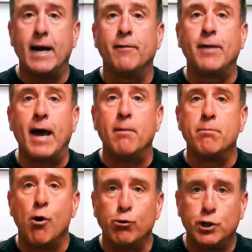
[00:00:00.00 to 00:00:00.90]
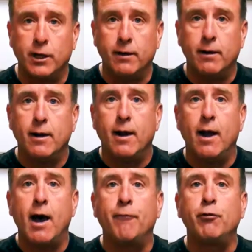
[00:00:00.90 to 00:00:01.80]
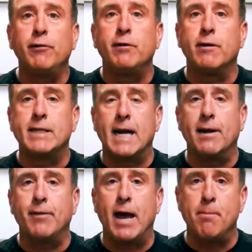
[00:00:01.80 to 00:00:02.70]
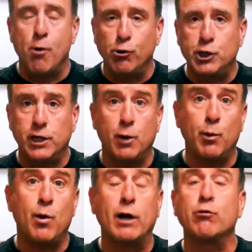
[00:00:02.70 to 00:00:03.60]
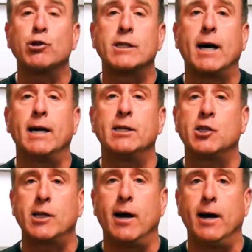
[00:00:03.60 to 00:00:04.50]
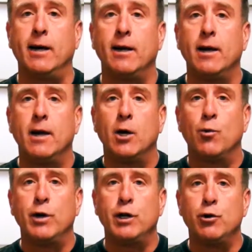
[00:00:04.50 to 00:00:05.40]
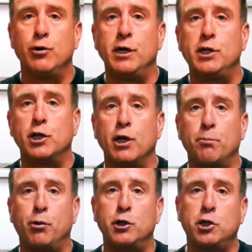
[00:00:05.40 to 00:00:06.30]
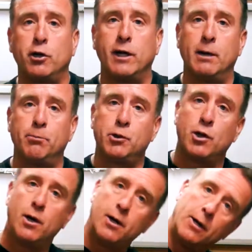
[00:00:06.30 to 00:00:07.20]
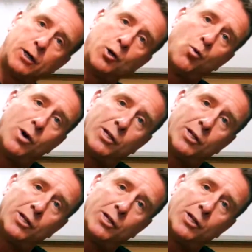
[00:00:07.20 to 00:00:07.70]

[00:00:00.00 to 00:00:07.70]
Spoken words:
of that motion. After you've done 10 of that motion, then we want to go side to side. When you do this, you're going to push your hips to one